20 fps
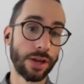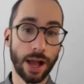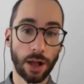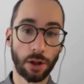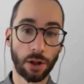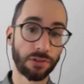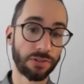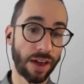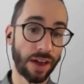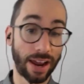
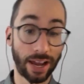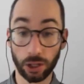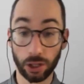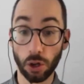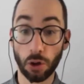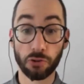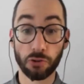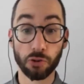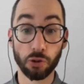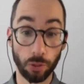LSAT and law
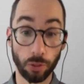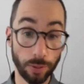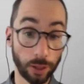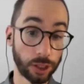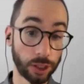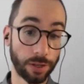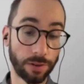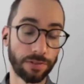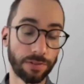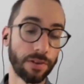school
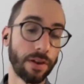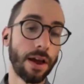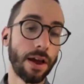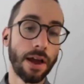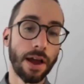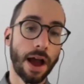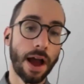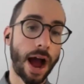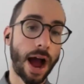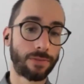admissions.
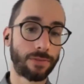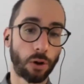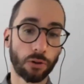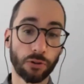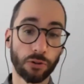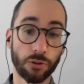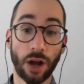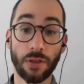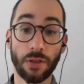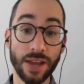I've also
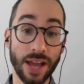got the